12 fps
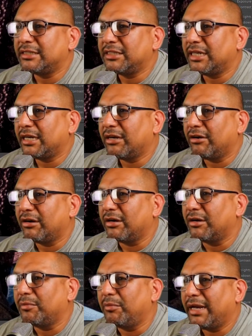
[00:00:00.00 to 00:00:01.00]
check
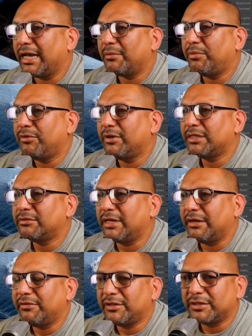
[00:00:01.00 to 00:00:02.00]
our black points.
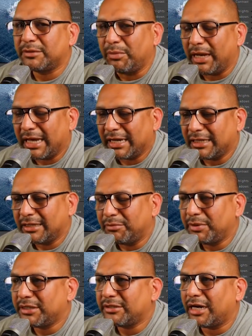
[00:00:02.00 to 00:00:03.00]
Whenever there's black in the
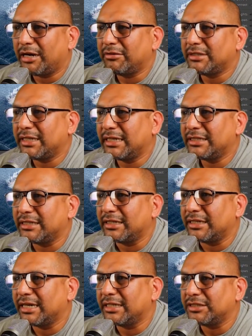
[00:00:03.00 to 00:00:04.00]
picture, I always like to
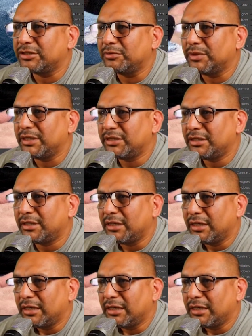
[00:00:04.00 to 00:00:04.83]
kind of zoom into it,